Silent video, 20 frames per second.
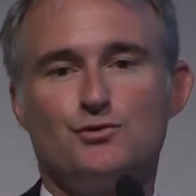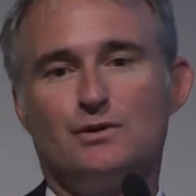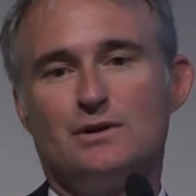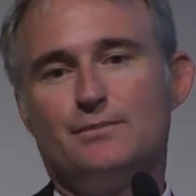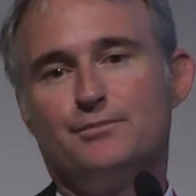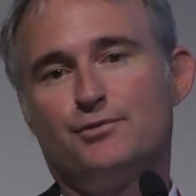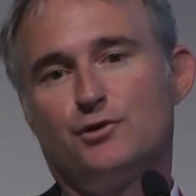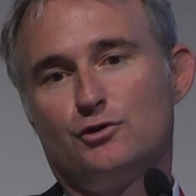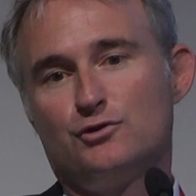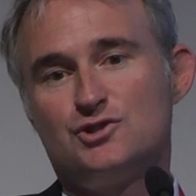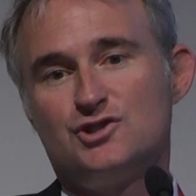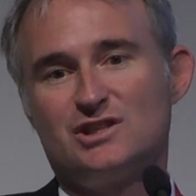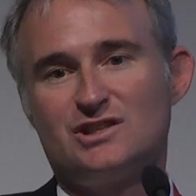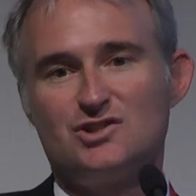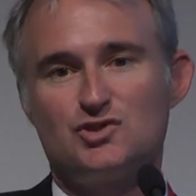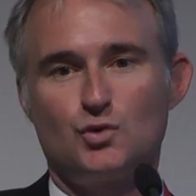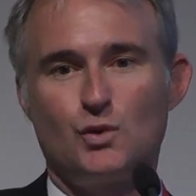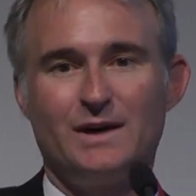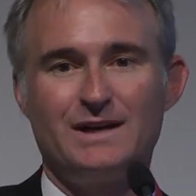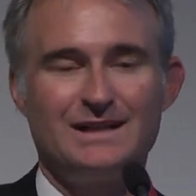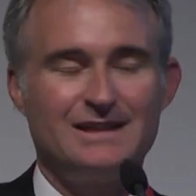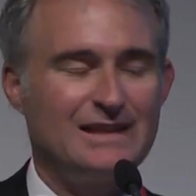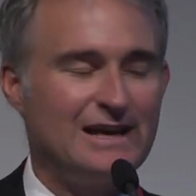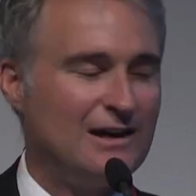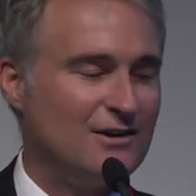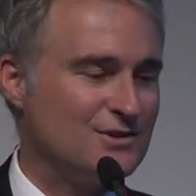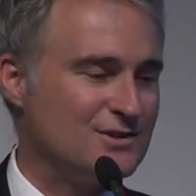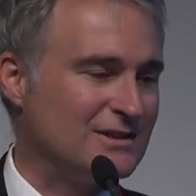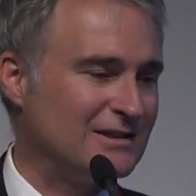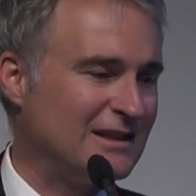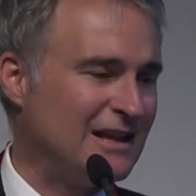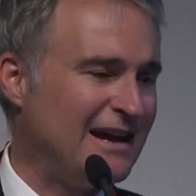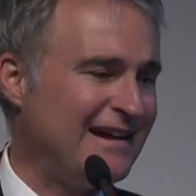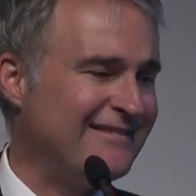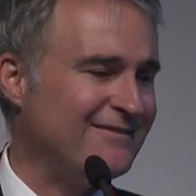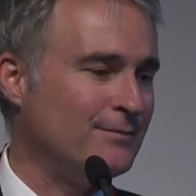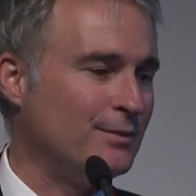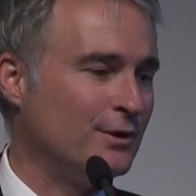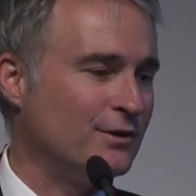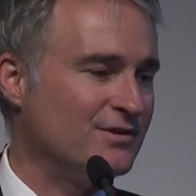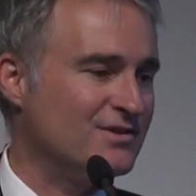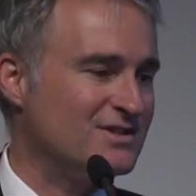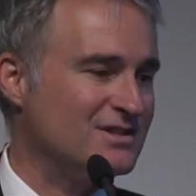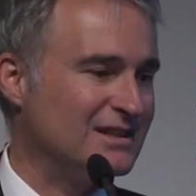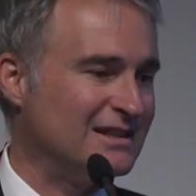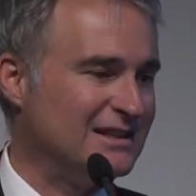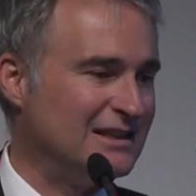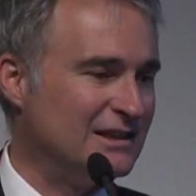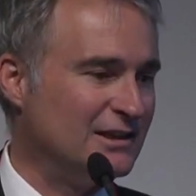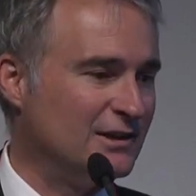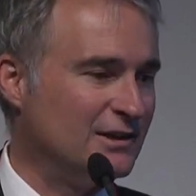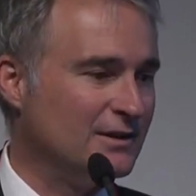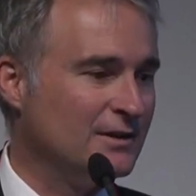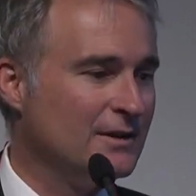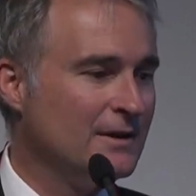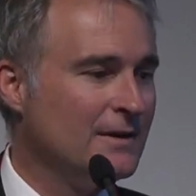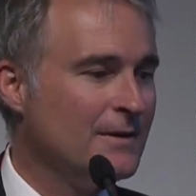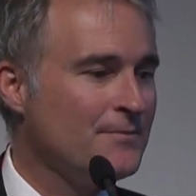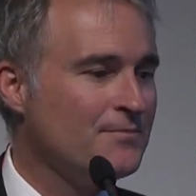we're approaching 20,000 live births a year.